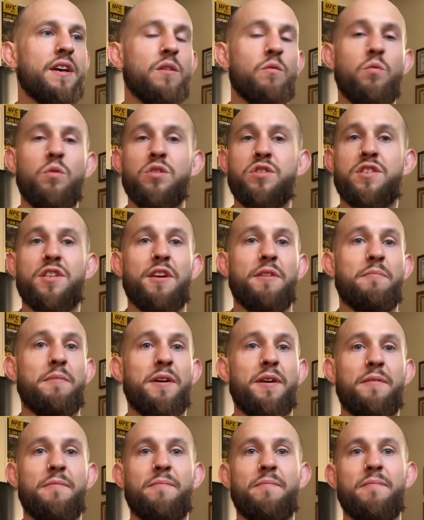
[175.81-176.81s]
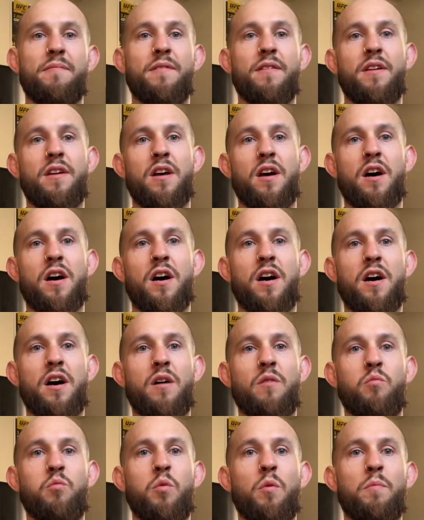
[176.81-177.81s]
we'll see, man.
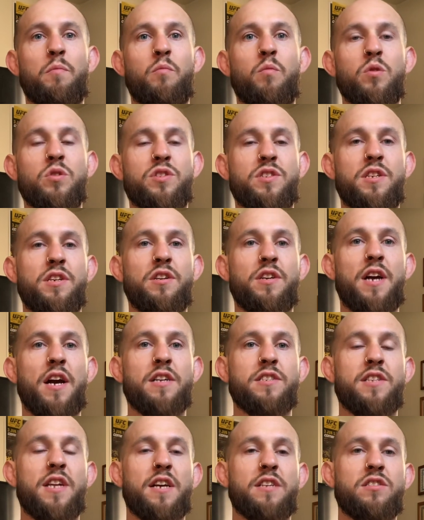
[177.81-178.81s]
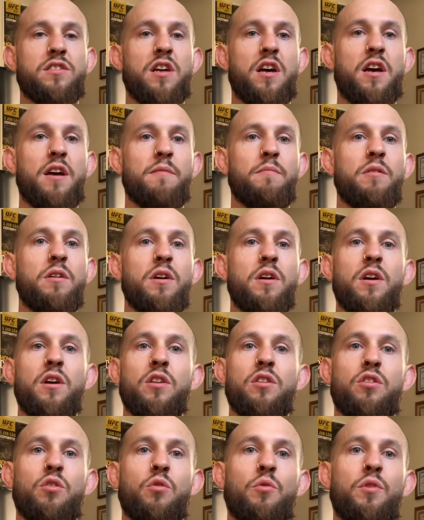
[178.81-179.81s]
Uh, we'll, we'll see you guys next time.
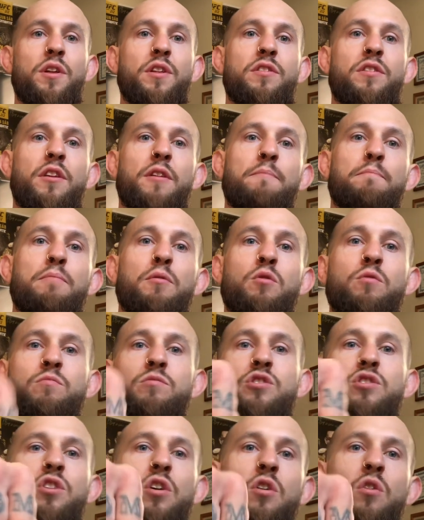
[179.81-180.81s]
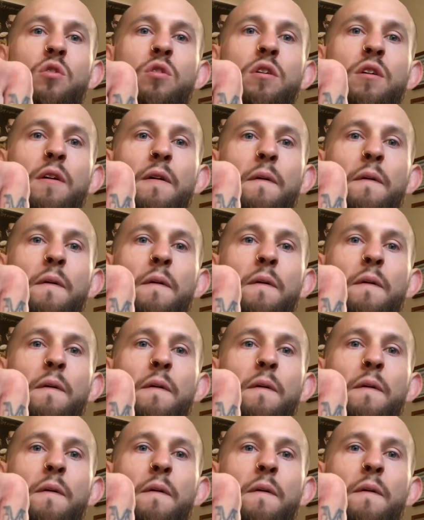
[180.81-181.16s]
Tune into the Boom Show.